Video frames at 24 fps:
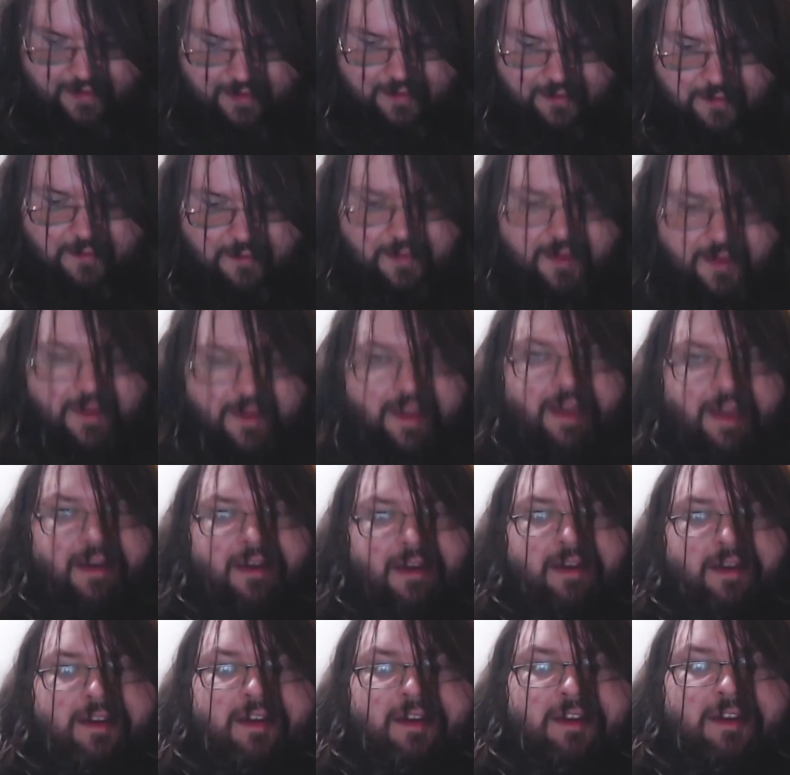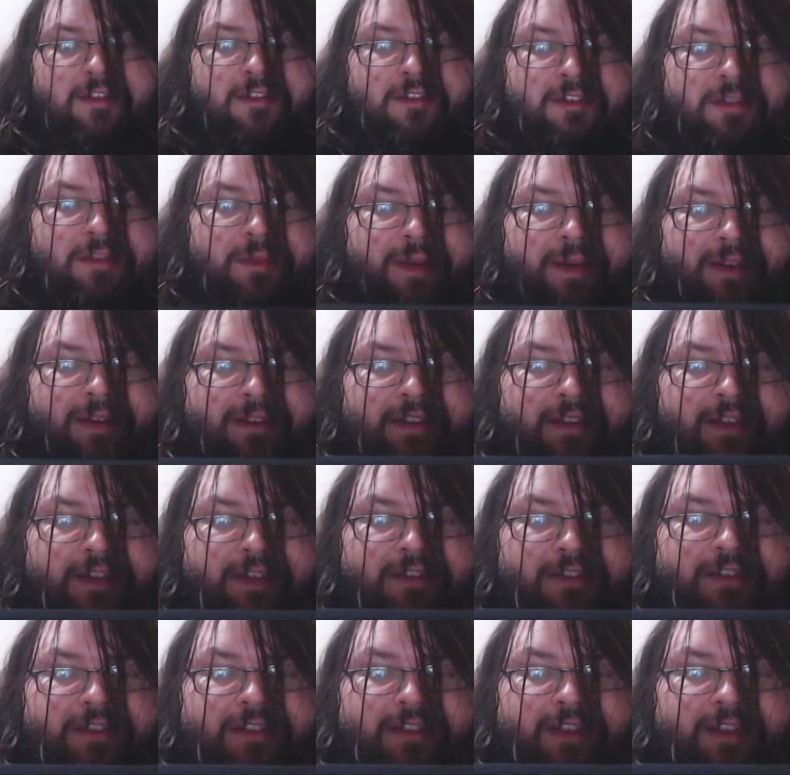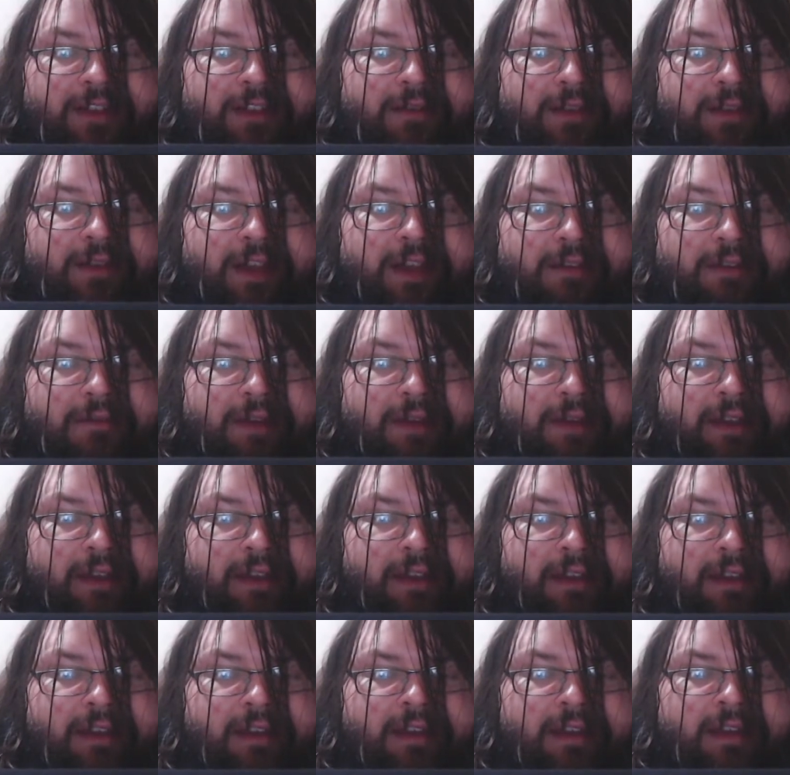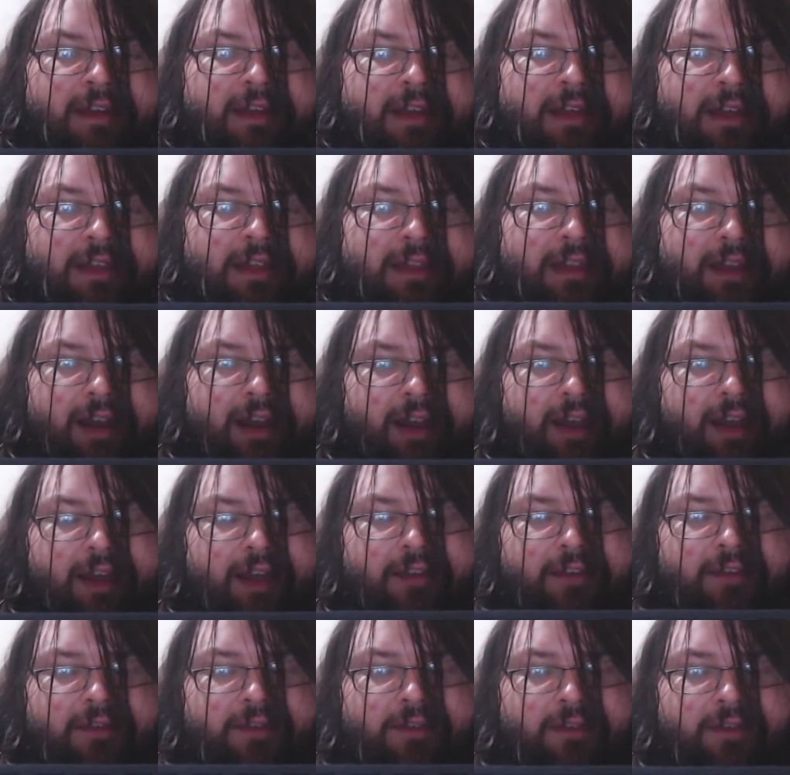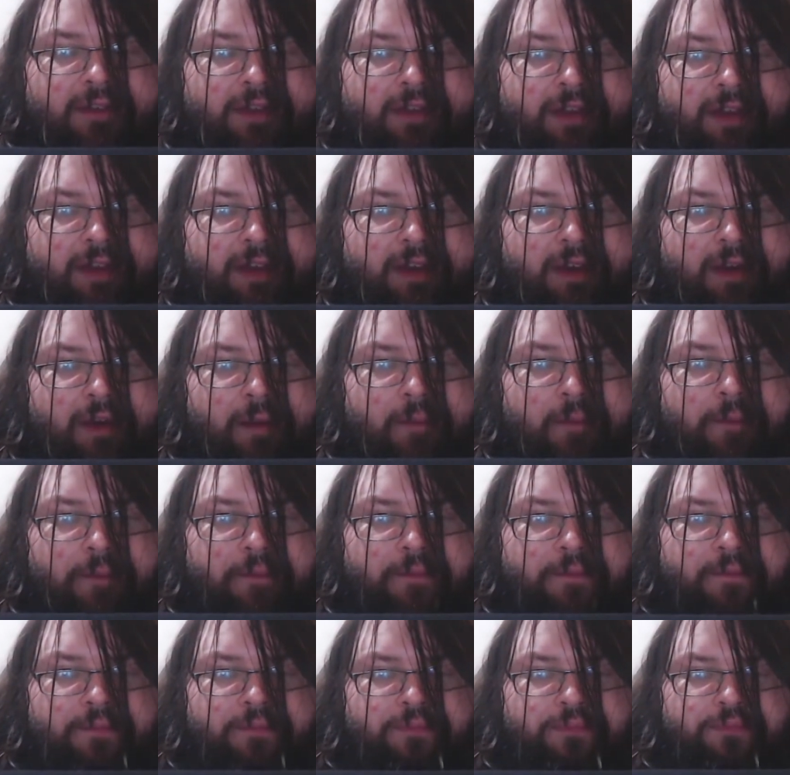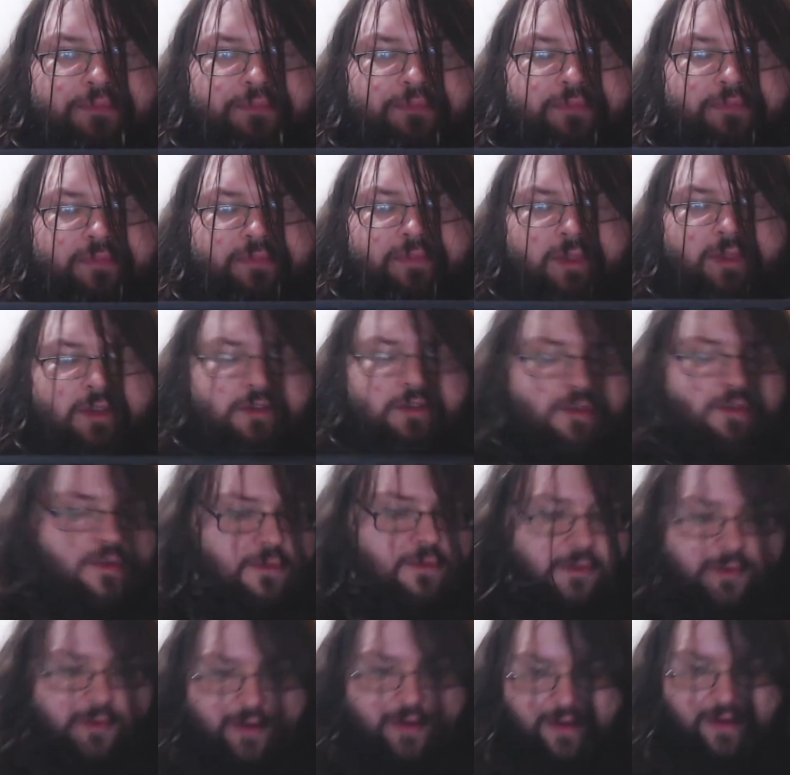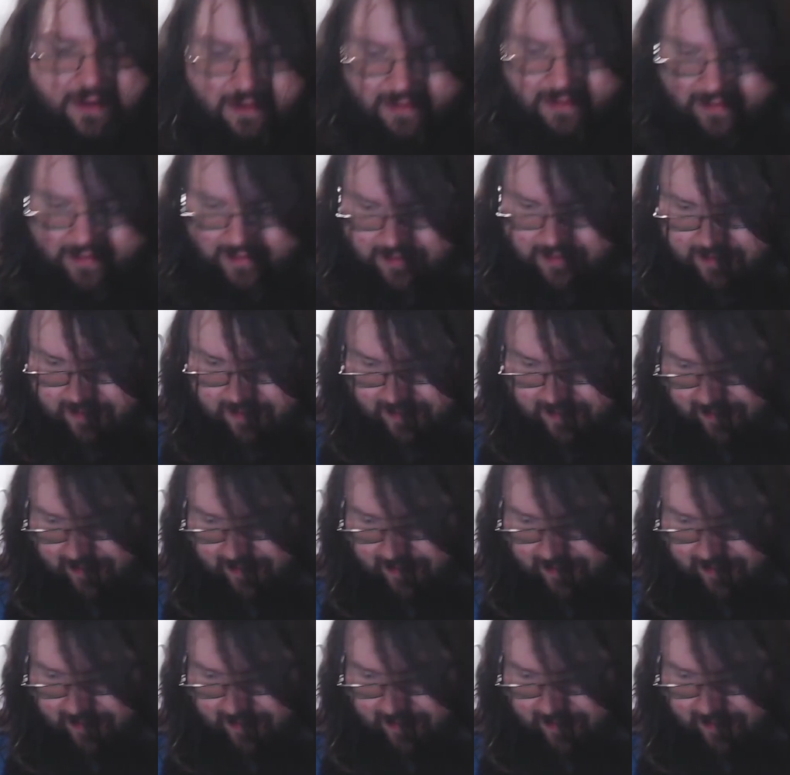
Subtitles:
pluck out a custom space, like you can see where he went, that allows for the sword. Now